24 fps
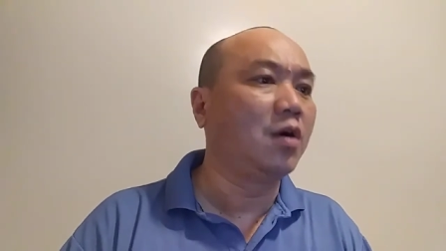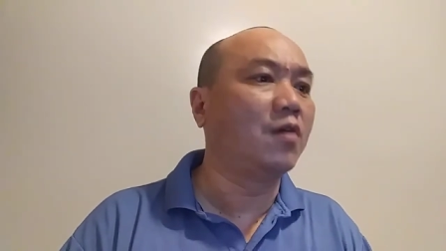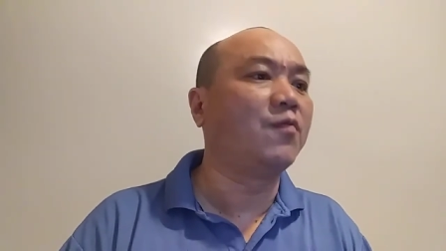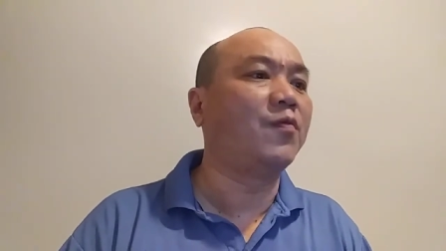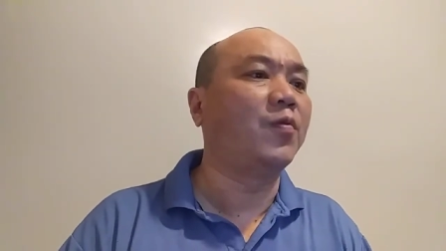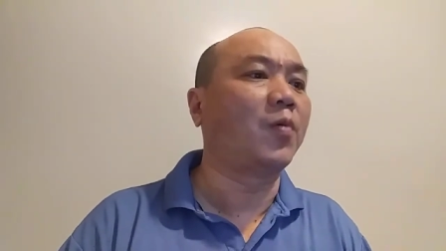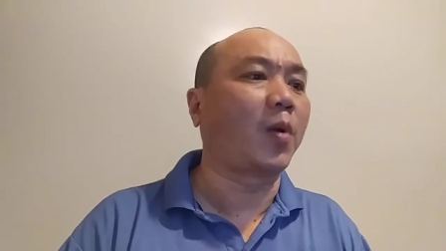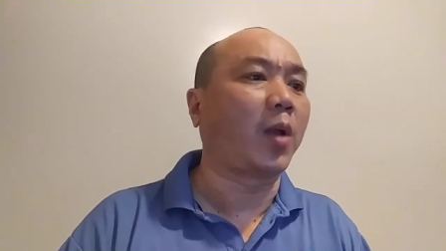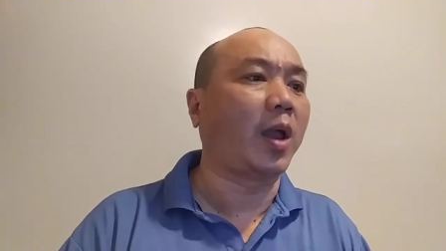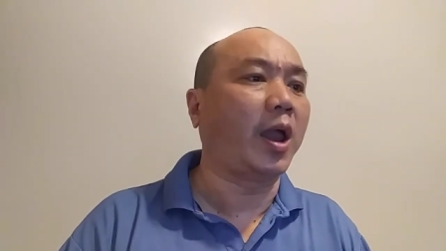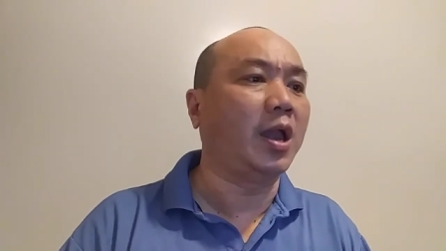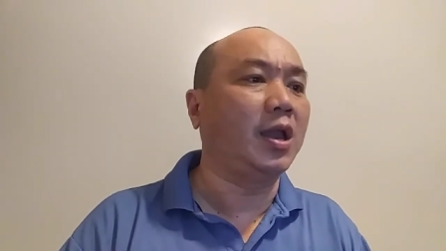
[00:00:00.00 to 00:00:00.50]

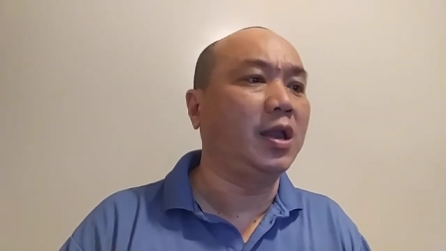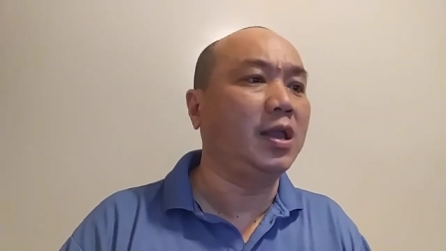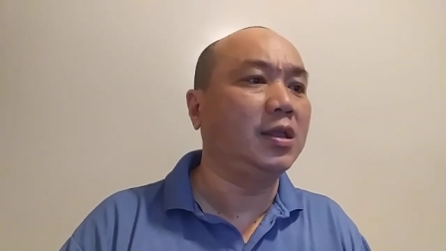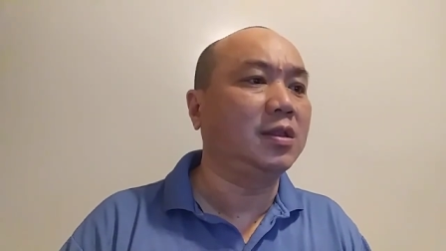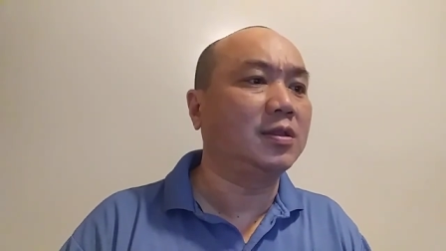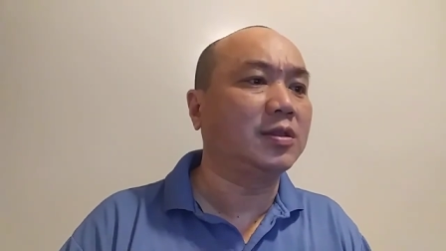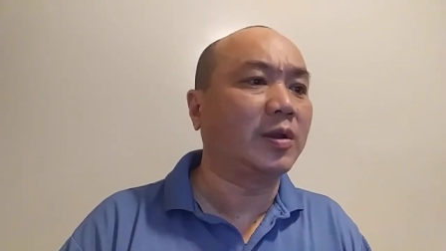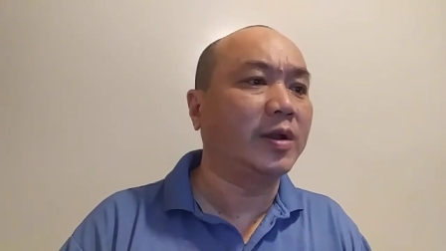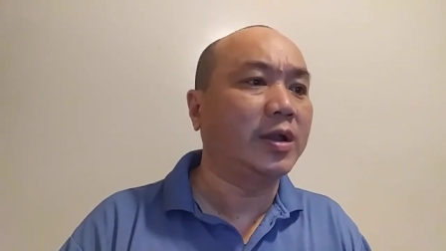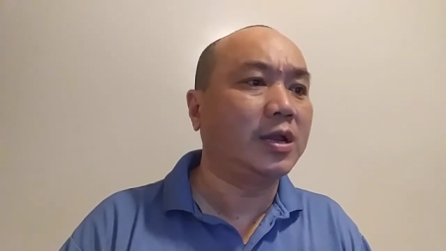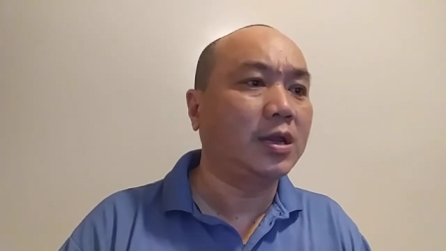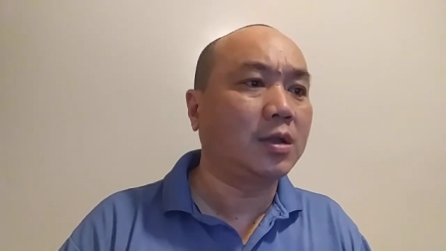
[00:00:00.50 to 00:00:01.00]
For any
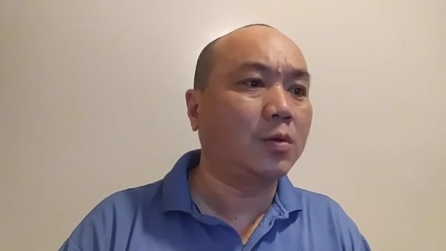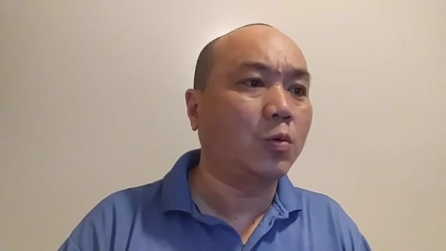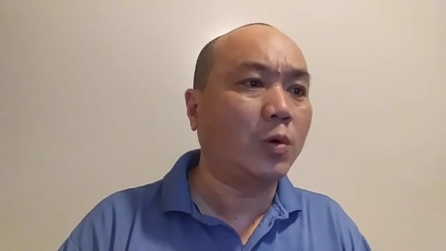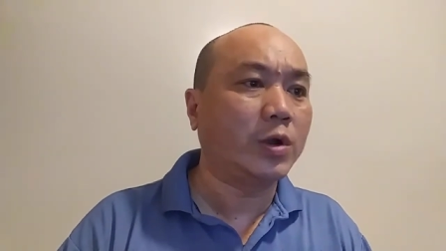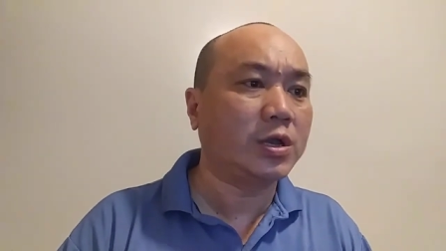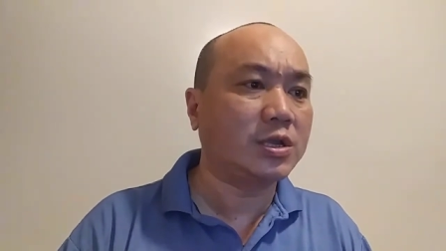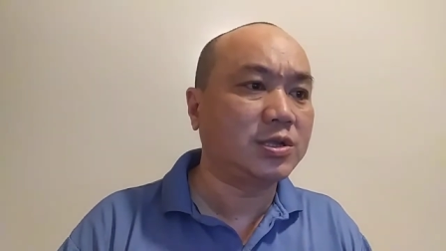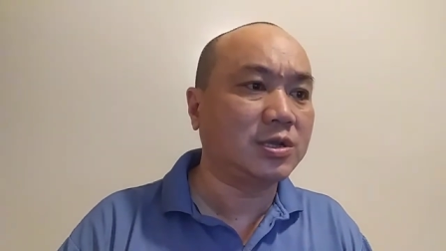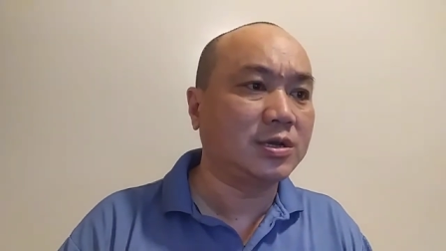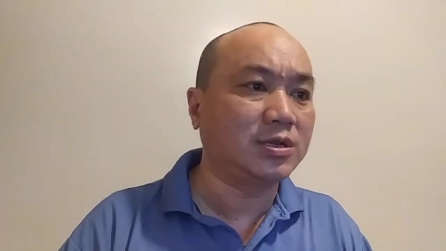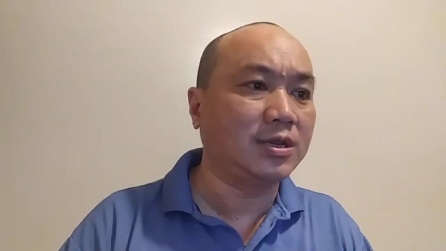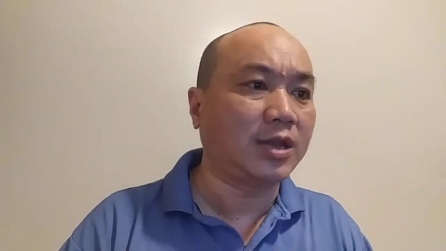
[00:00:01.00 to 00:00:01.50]
training
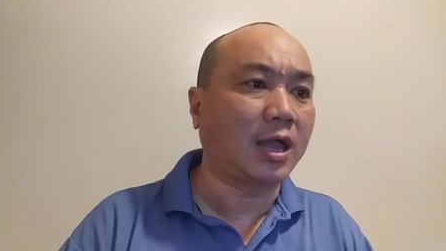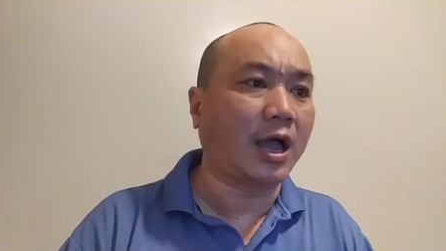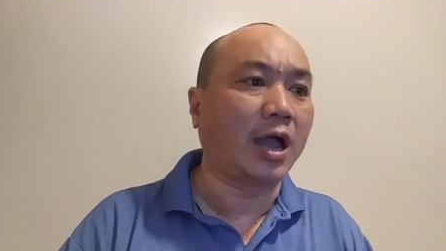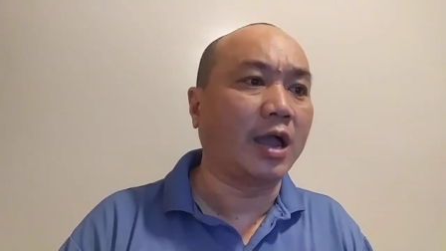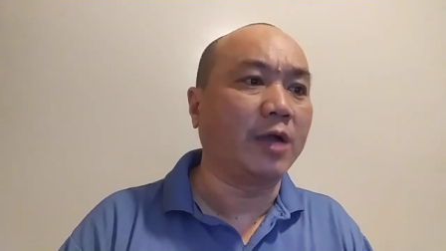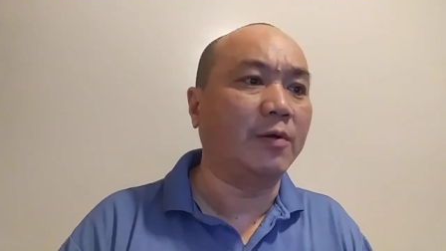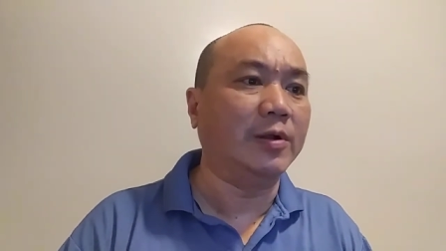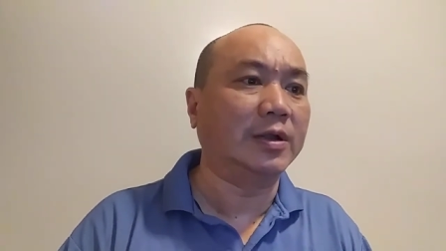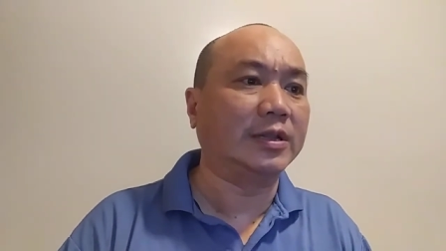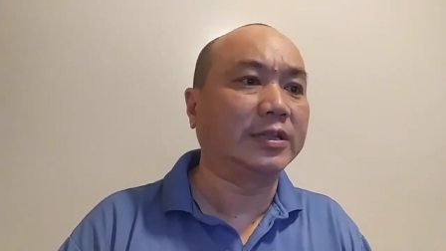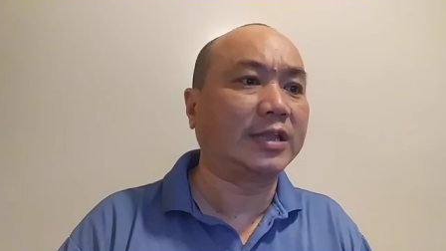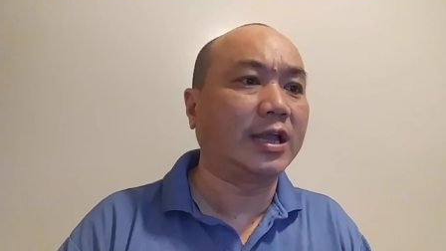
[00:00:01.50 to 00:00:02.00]
question, I
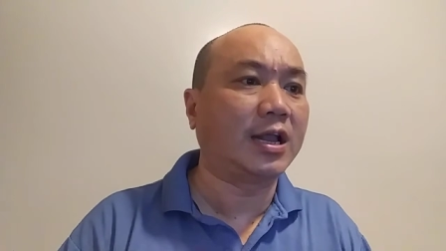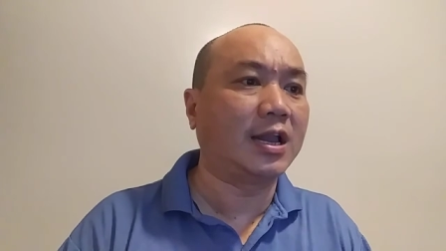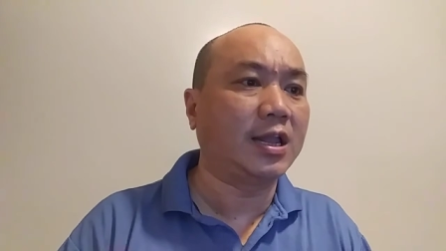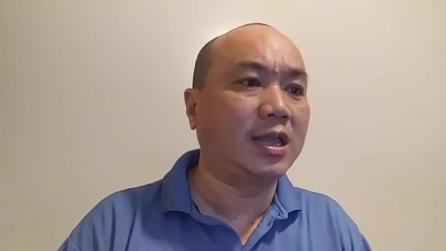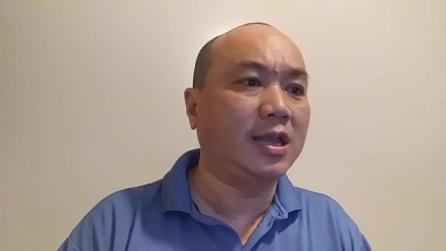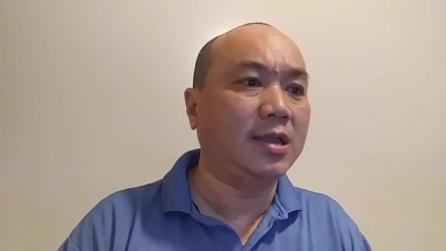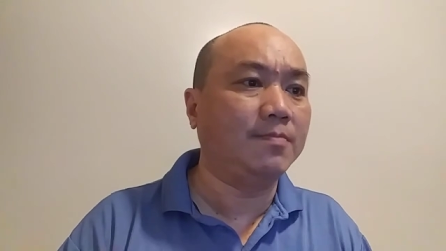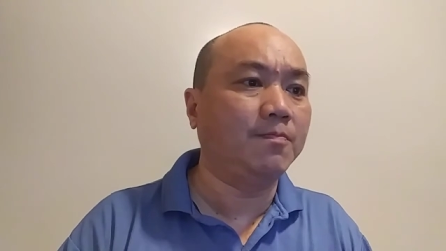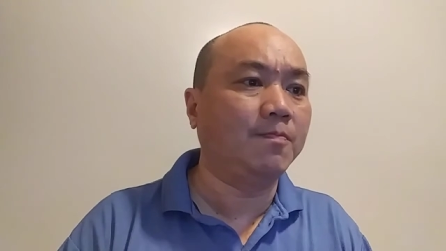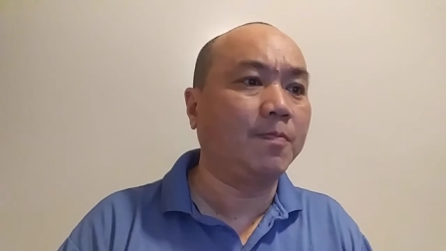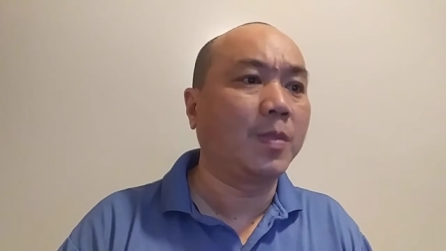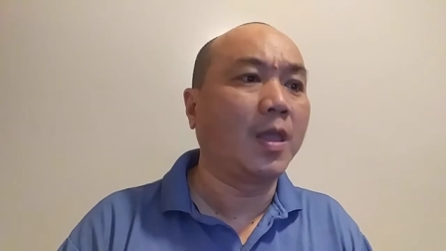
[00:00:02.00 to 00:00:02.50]
will tell
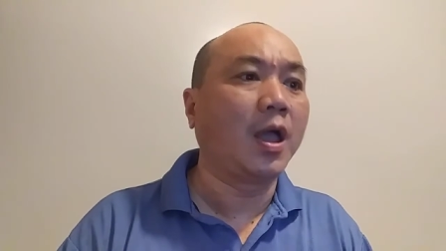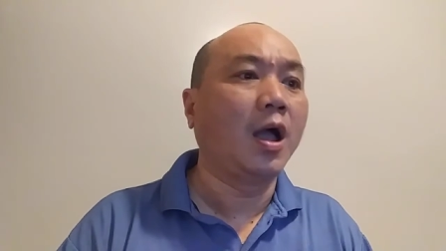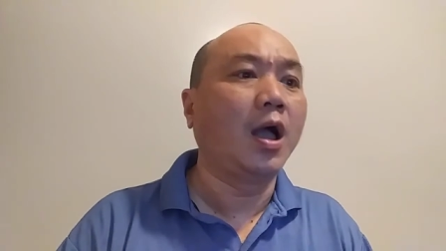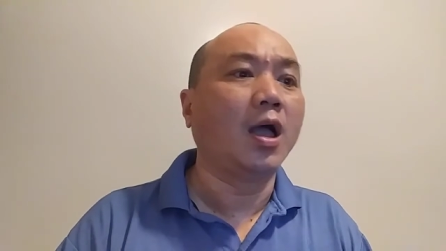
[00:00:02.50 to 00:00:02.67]
him